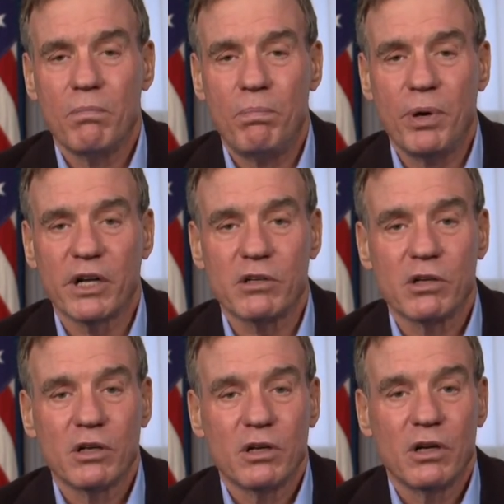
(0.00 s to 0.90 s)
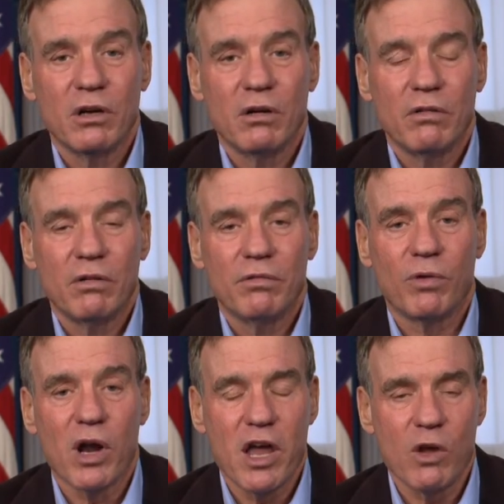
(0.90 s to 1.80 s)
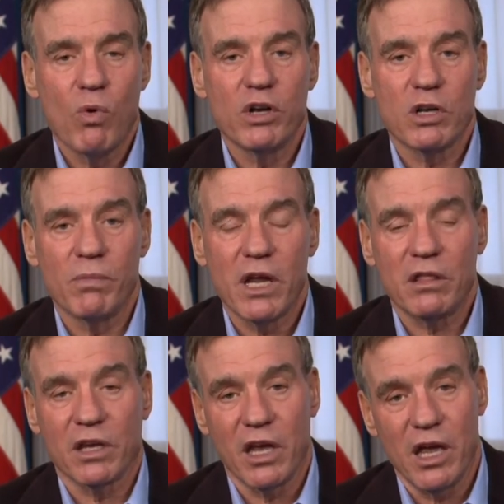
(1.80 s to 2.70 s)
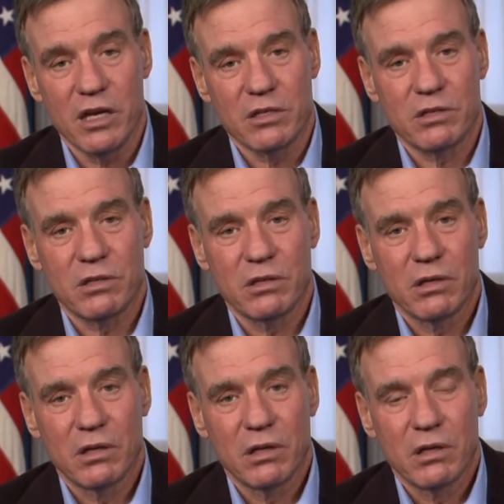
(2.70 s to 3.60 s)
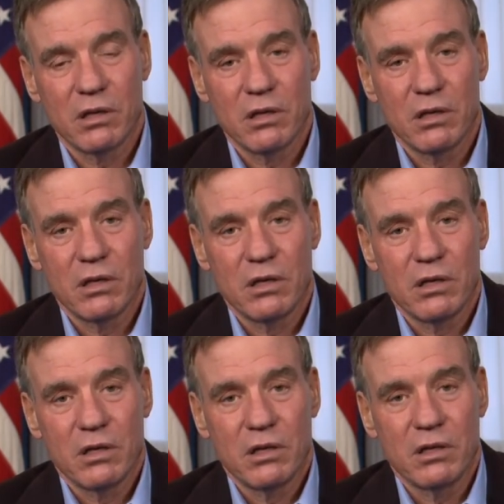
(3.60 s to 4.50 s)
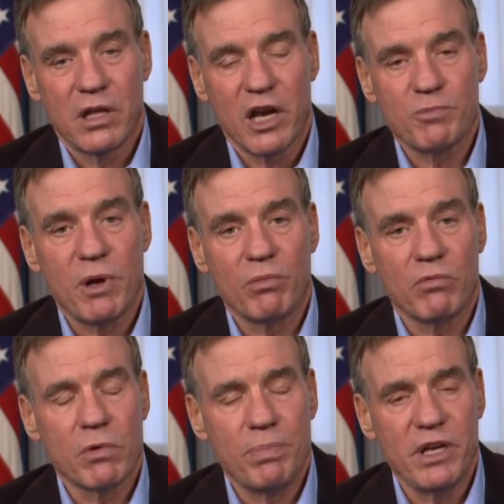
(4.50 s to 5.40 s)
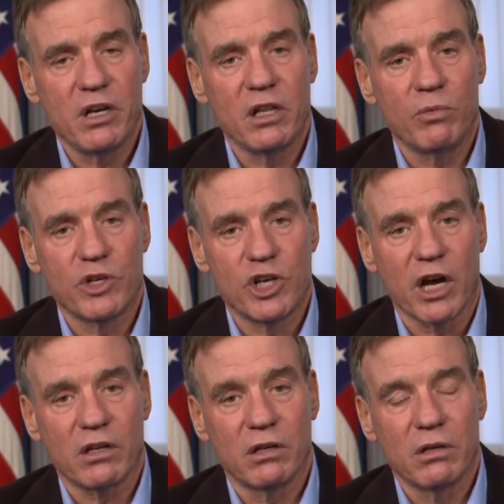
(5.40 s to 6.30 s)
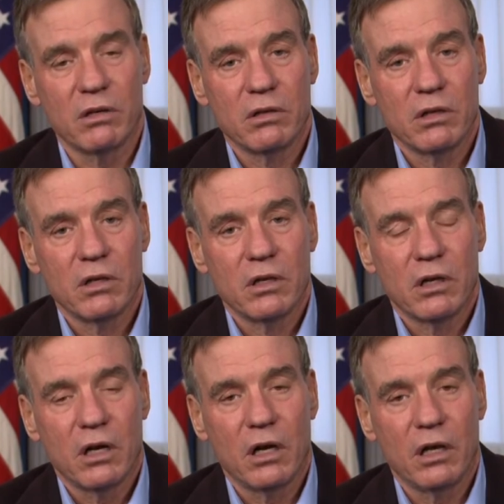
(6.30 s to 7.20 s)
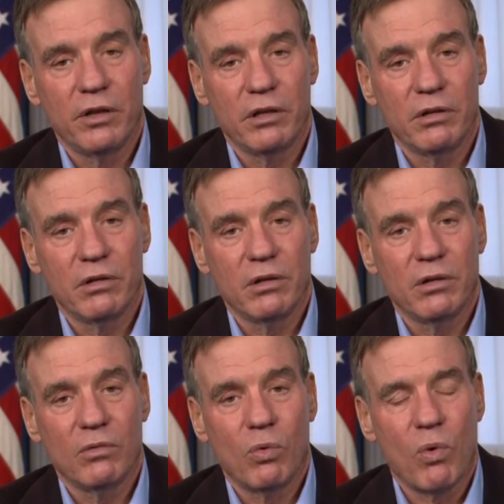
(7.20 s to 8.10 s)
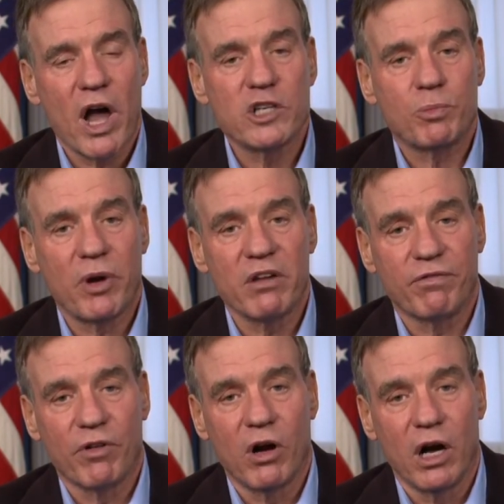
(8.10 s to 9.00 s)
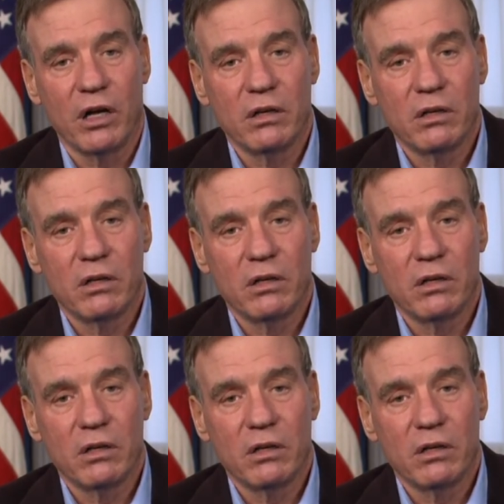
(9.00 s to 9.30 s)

But for anyone to make the case that has been repeatedly rejected, uh, that widespread fraud